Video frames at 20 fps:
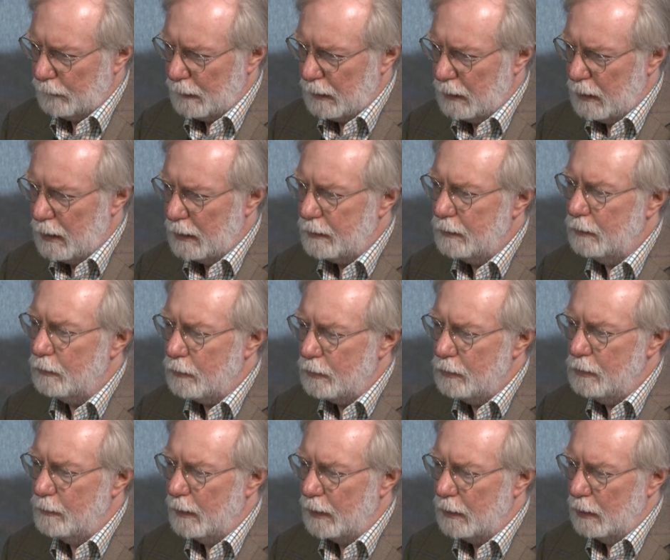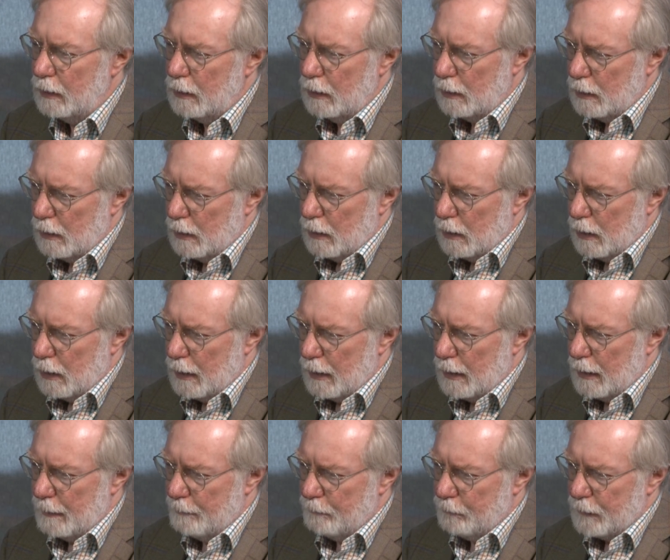like Nkrumah,
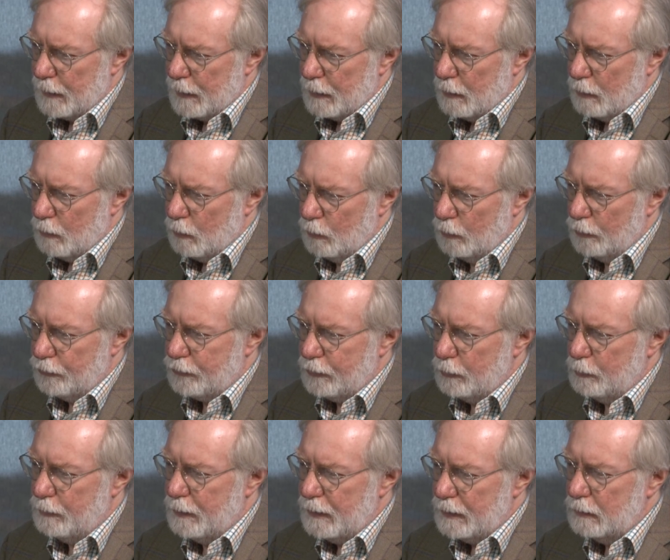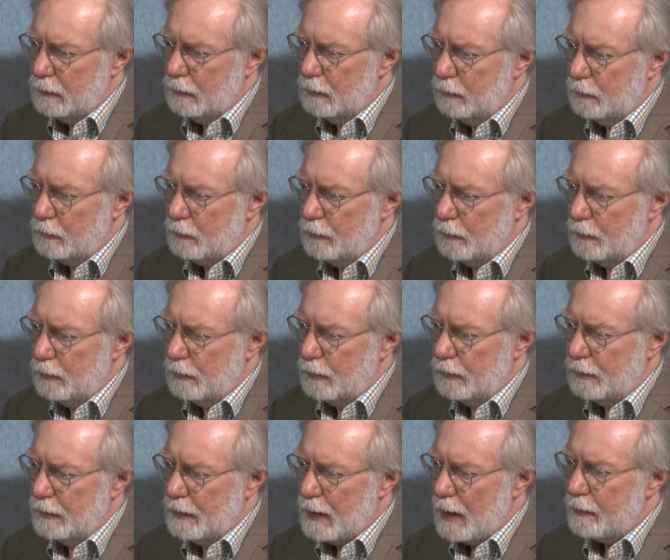was to build
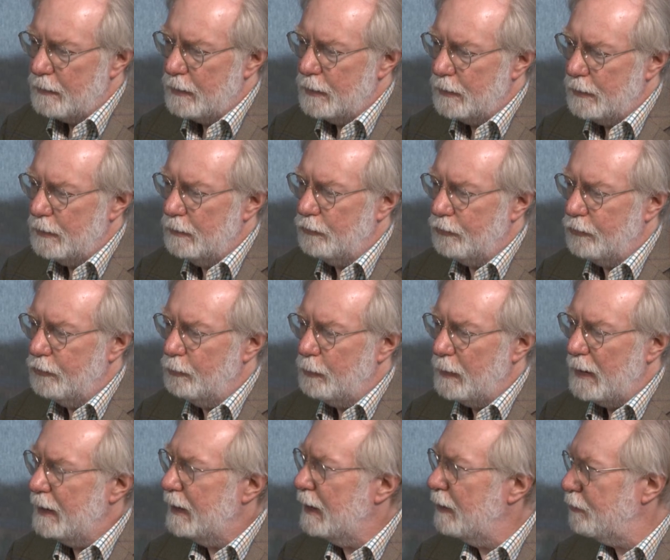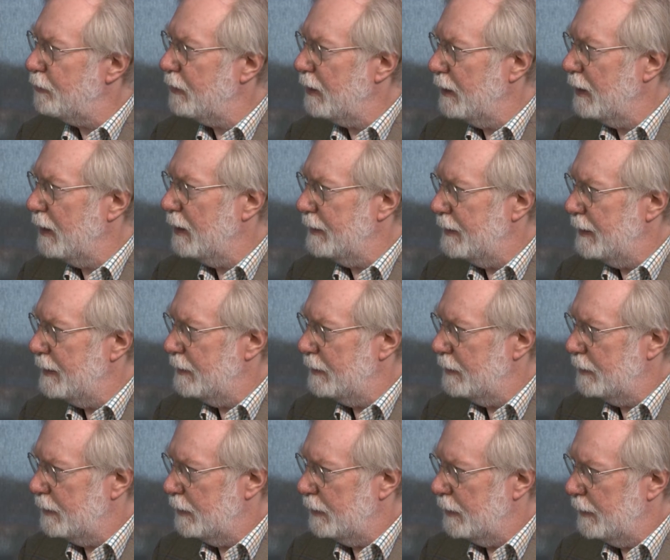narratives of Pan-African
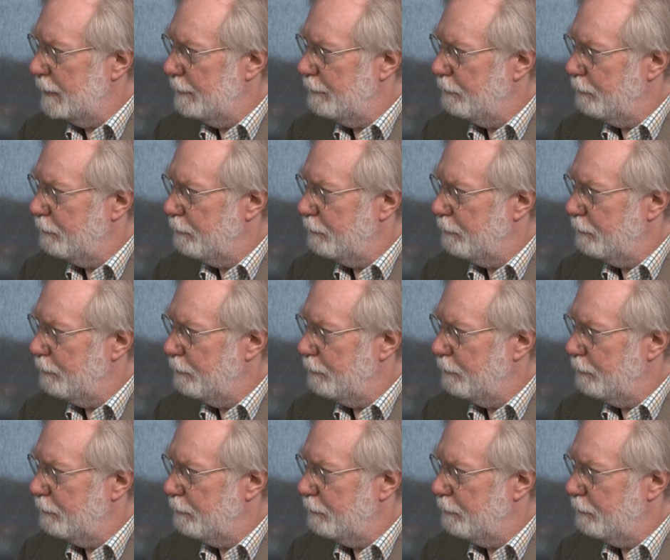identity.